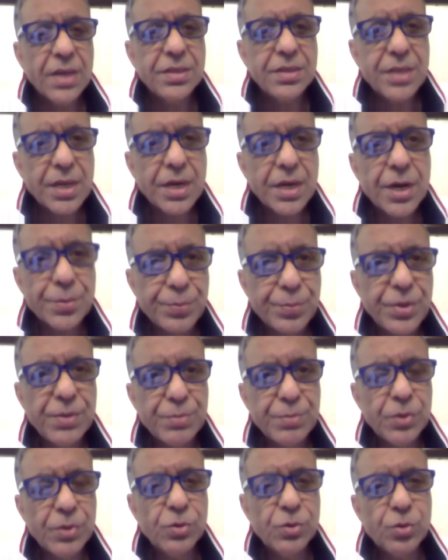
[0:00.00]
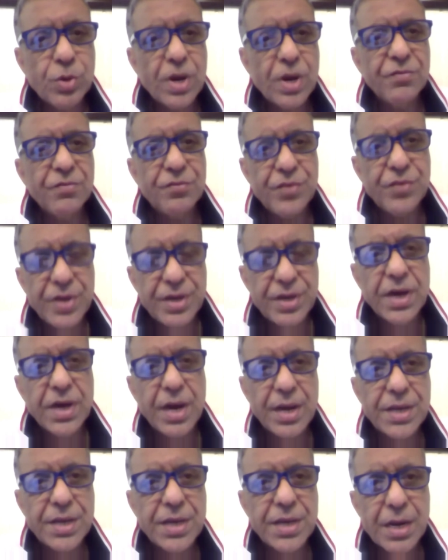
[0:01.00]
And there are people who have very
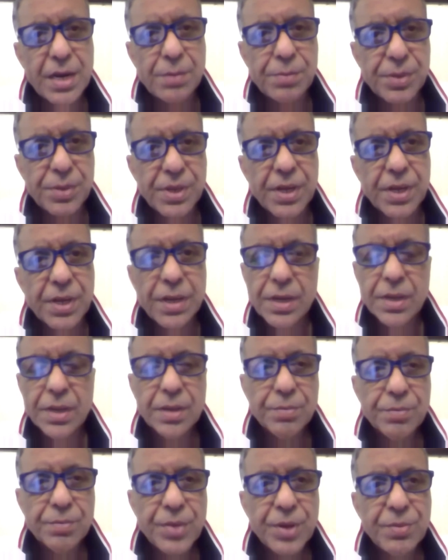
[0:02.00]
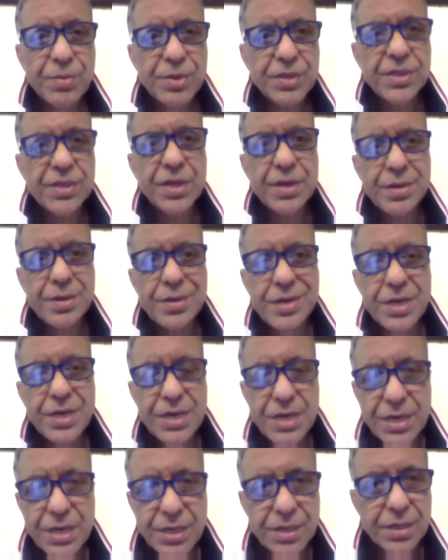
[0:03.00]
high LPA. Maybe they
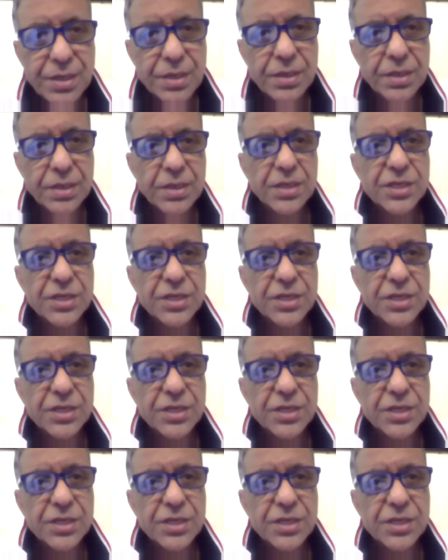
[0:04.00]
need